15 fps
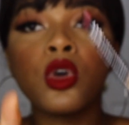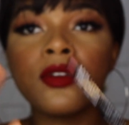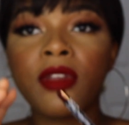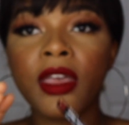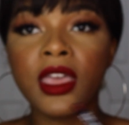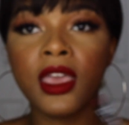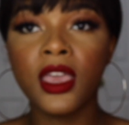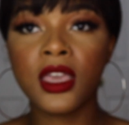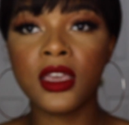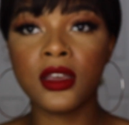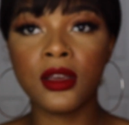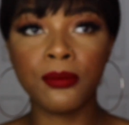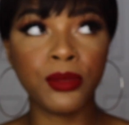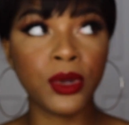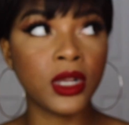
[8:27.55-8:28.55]
of like
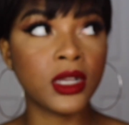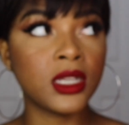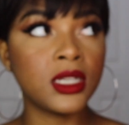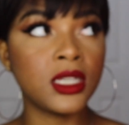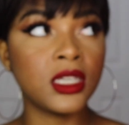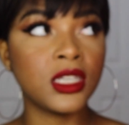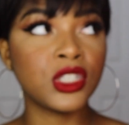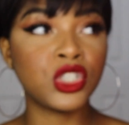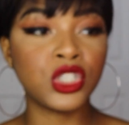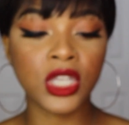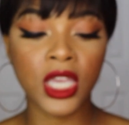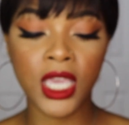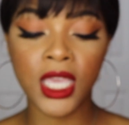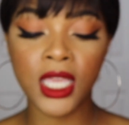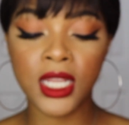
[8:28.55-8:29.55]
a burgundy
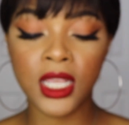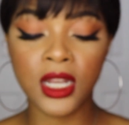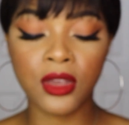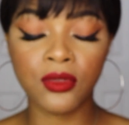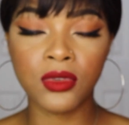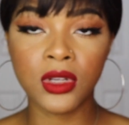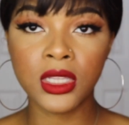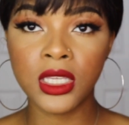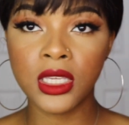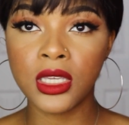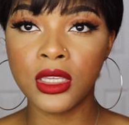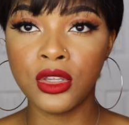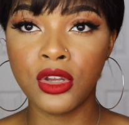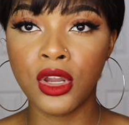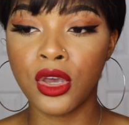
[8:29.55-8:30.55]
shade, and I really,
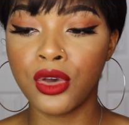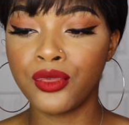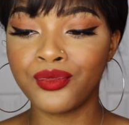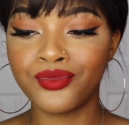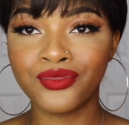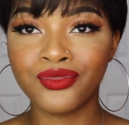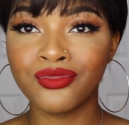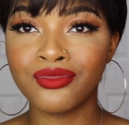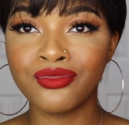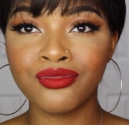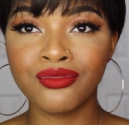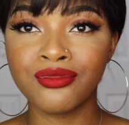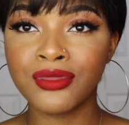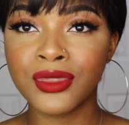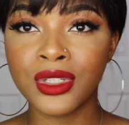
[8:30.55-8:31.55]
you know,
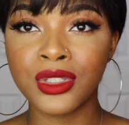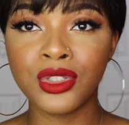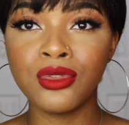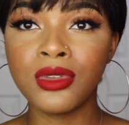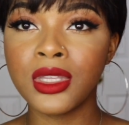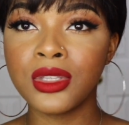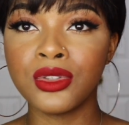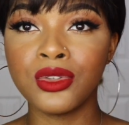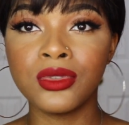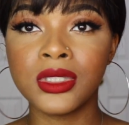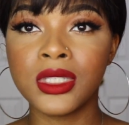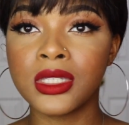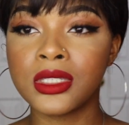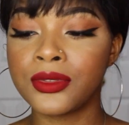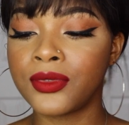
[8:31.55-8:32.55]
you can use
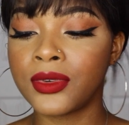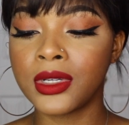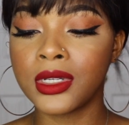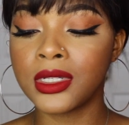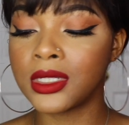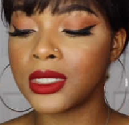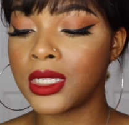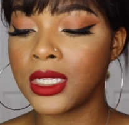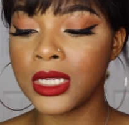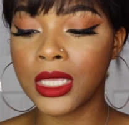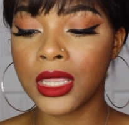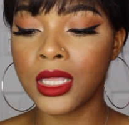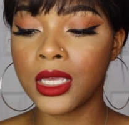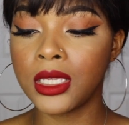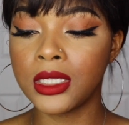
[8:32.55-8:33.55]
this for
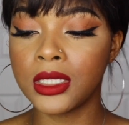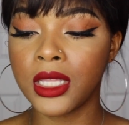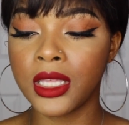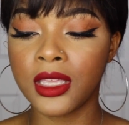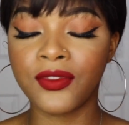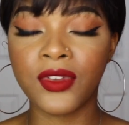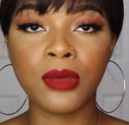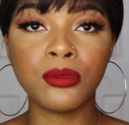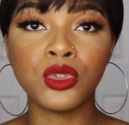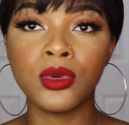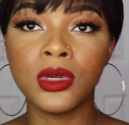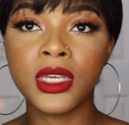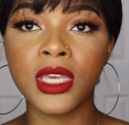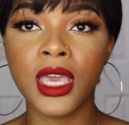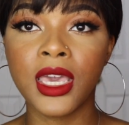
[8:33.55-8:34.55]
anything. Like if I'm
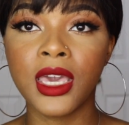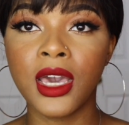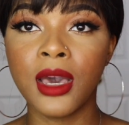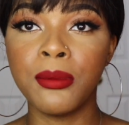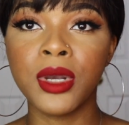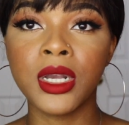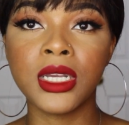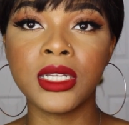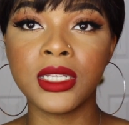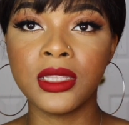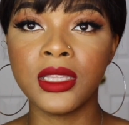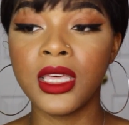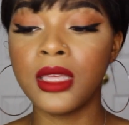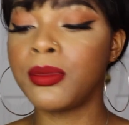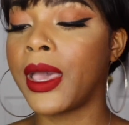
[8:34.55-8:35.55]
doing a burgundy
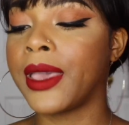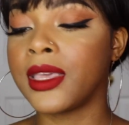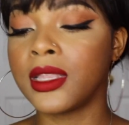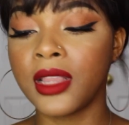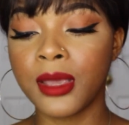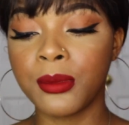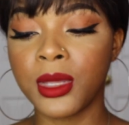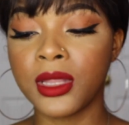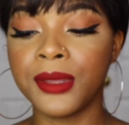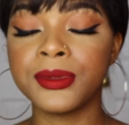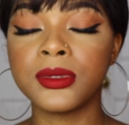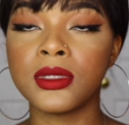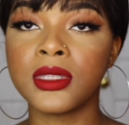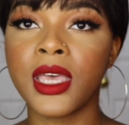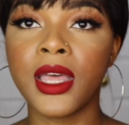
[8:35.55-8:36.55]
lip, I can line my lips
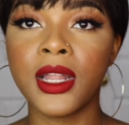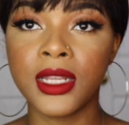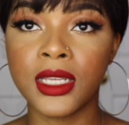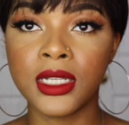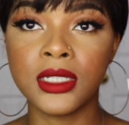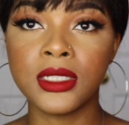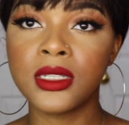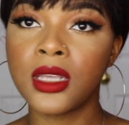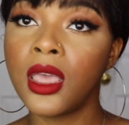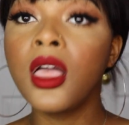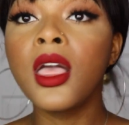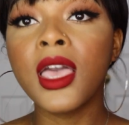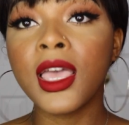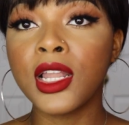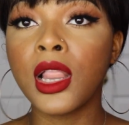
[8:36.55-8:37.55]
with that and
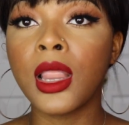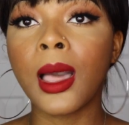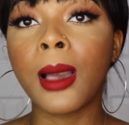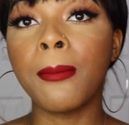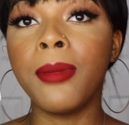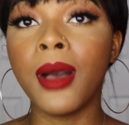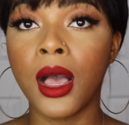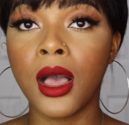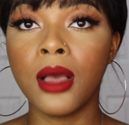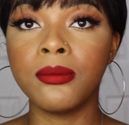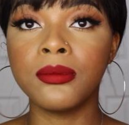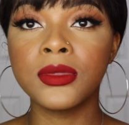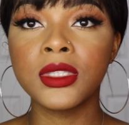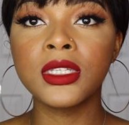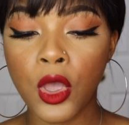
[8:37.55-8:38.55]
it'll look bomb.
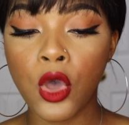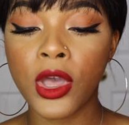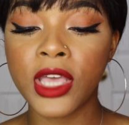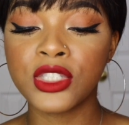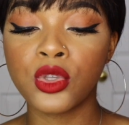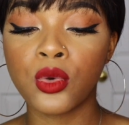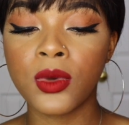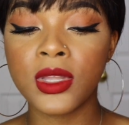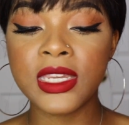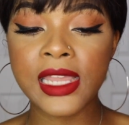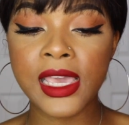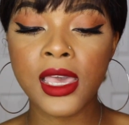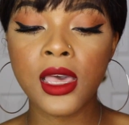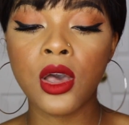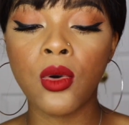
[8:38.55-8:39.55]
Okay, so
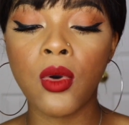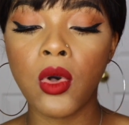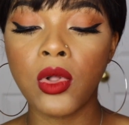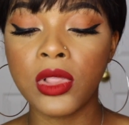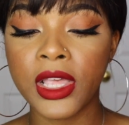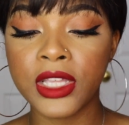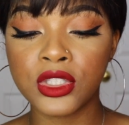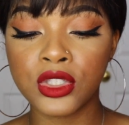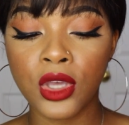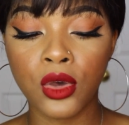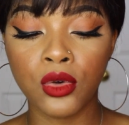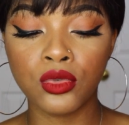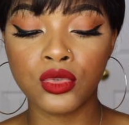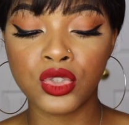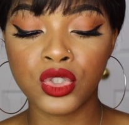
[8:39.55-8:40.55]
now let's
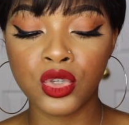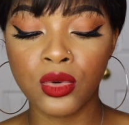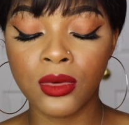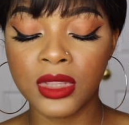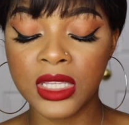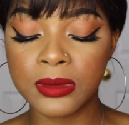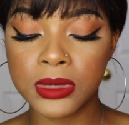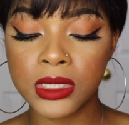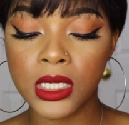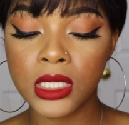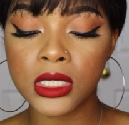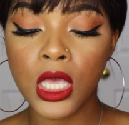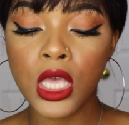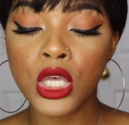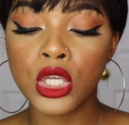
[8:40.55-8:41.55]
go to lipsticks.
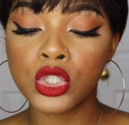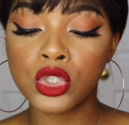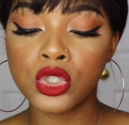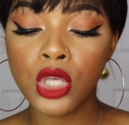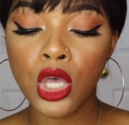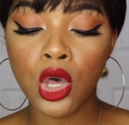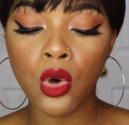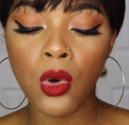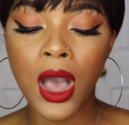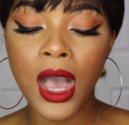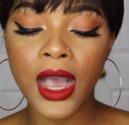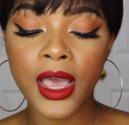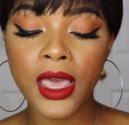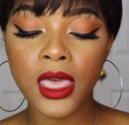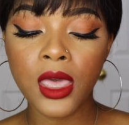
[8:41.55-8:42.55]
So
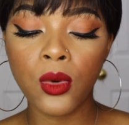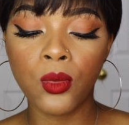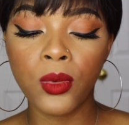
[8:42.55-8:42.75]
I